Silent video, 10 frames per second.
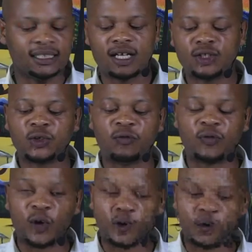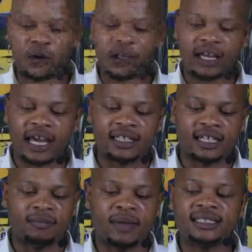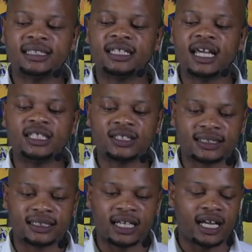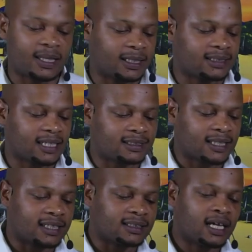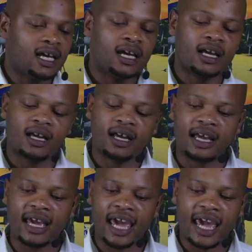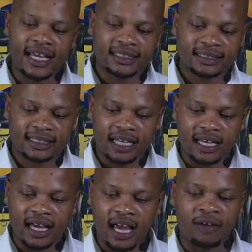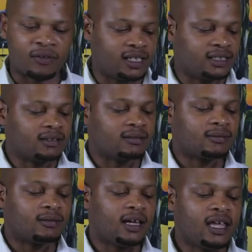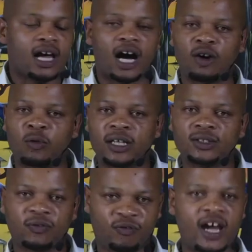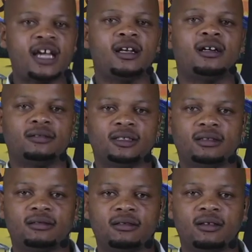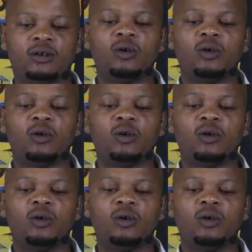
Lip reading: easy to follow, and it makes it interesting in the sense that as a reader, I would want to find out